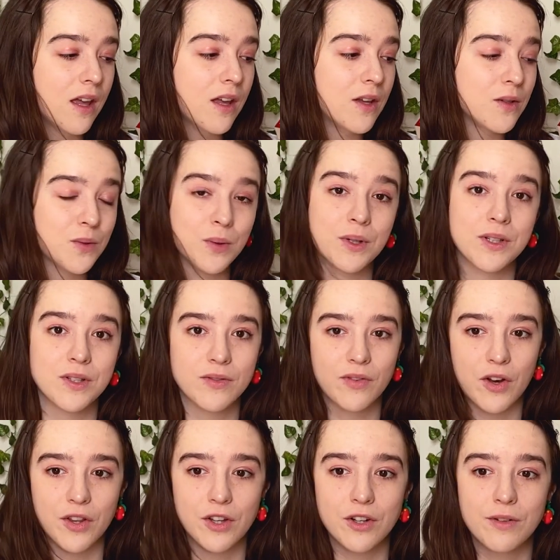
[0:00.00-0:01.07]
Sorka's
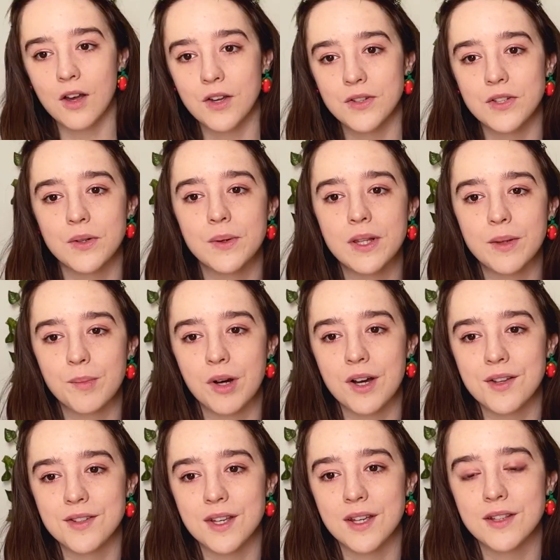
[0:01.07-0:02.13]
father. Also in the
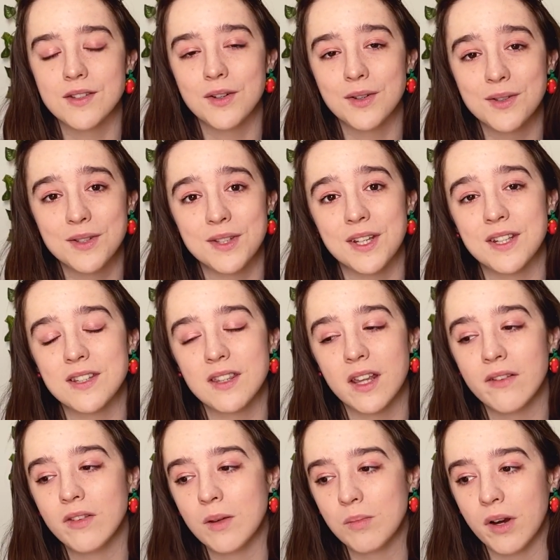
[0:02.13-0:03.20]
process, her 6
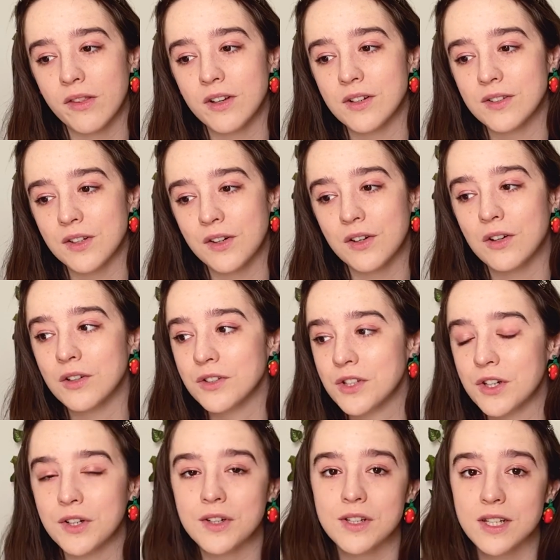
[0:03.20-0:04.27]
lovely brothers are all
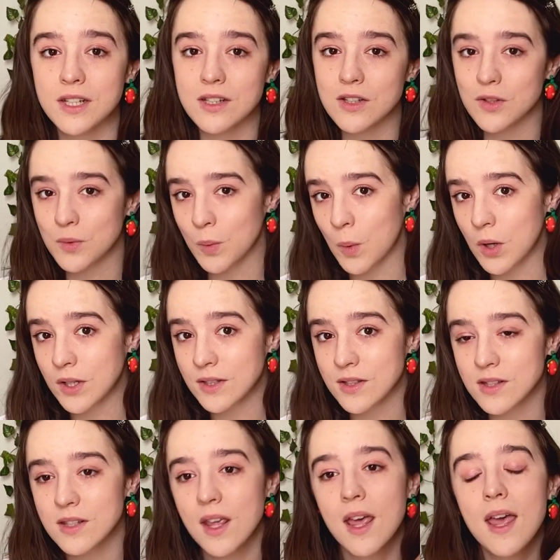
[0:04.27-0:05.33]
turned into
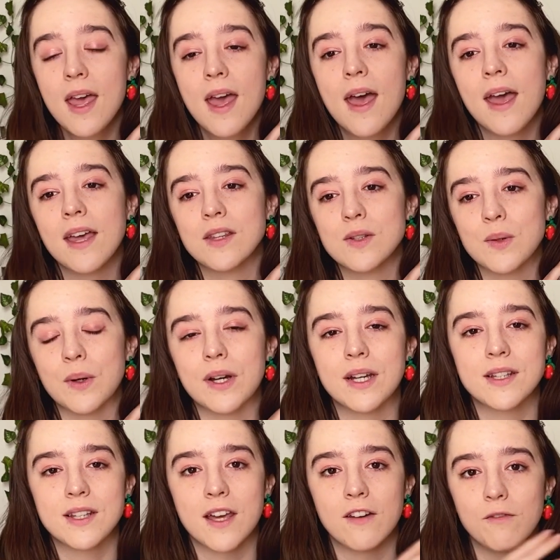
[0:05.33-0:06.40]
swans, and Sorka is
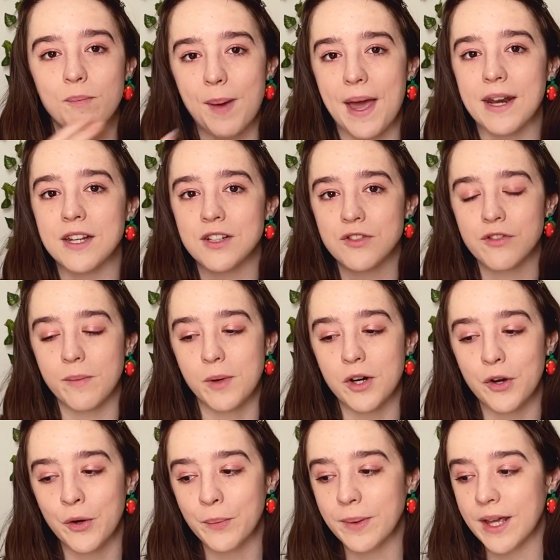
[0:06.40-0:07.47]
kind of banished from her
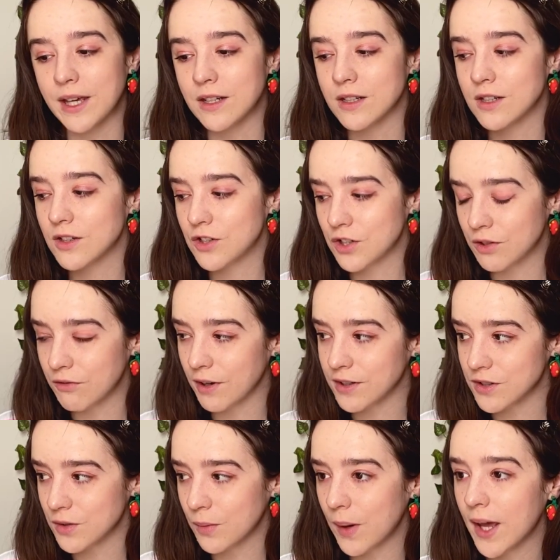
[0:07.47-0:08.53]
homeland. She
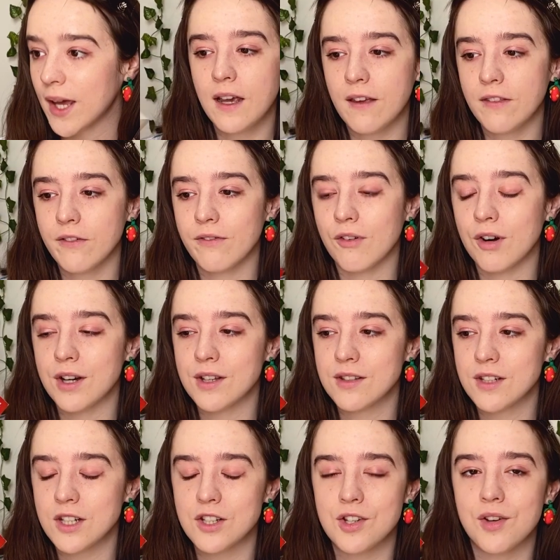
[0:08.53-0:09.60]
runs away. In the
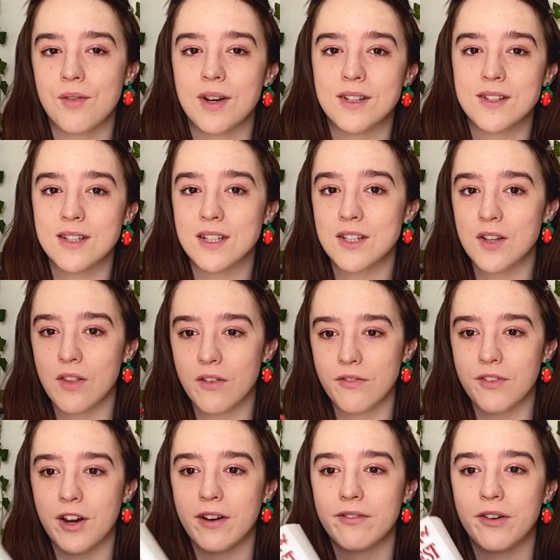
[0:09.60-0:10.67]
forest, she runs into the
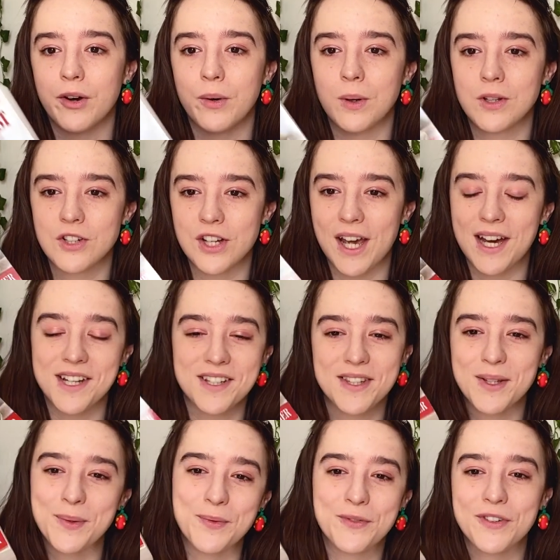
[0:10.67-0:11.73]
fair folk. She asks
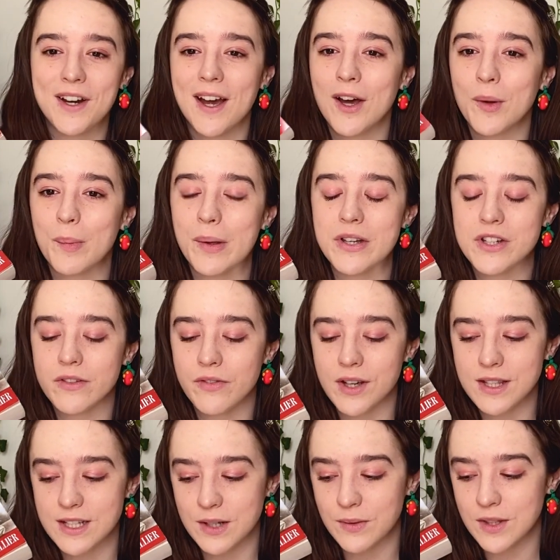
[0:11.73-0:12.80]
them for help, and she
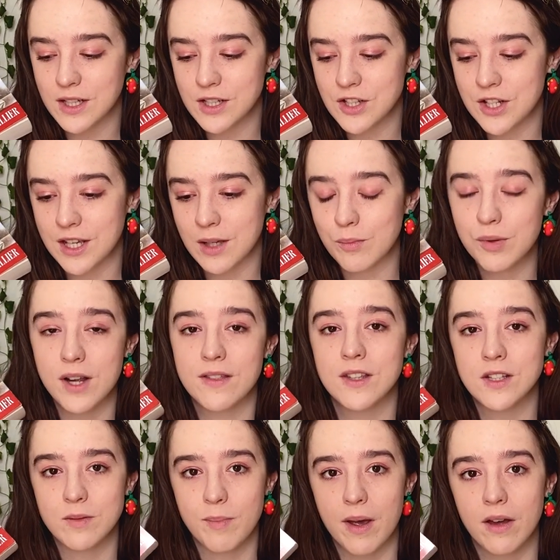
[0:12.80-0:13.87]
finds out that she can break
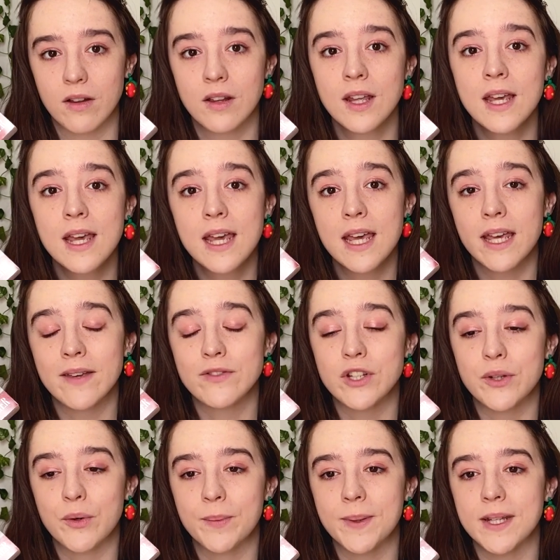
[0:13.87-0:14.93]
this spell if she
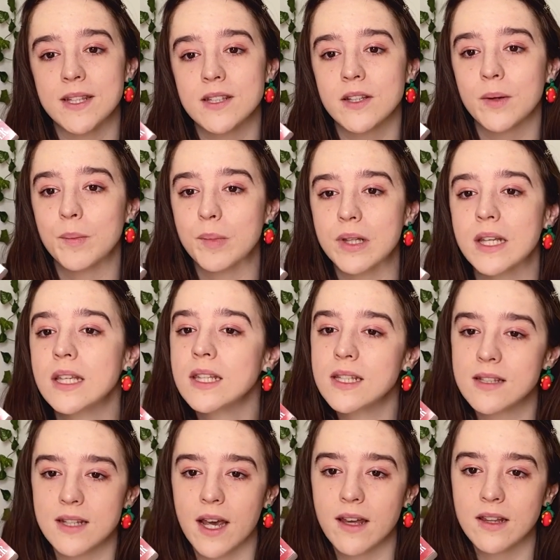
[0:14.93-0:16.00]
remains completely
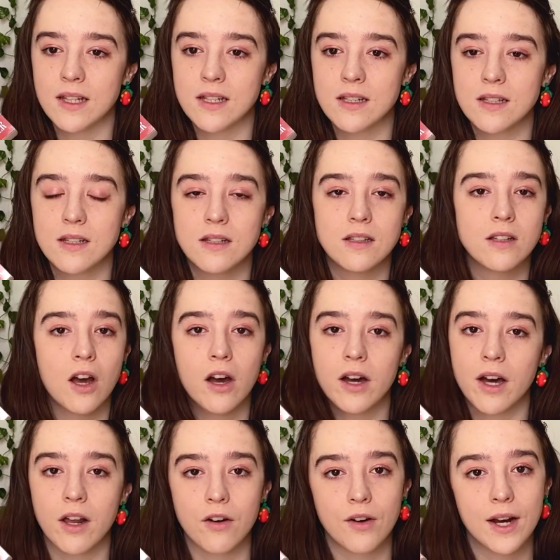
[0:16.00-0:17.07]
silent, not
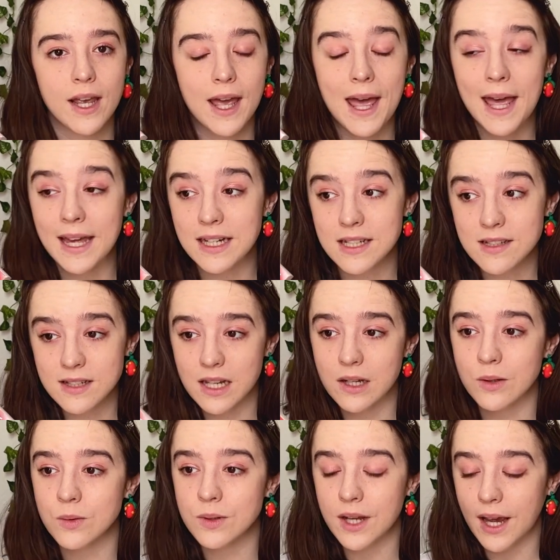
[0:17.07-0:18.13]
uttering any
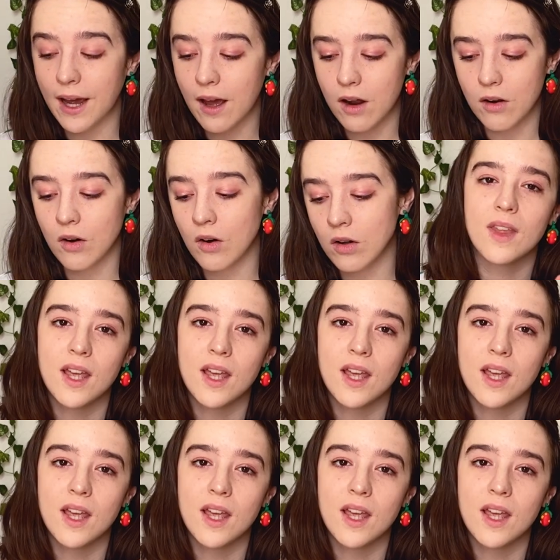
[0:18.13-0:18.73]
sound at all.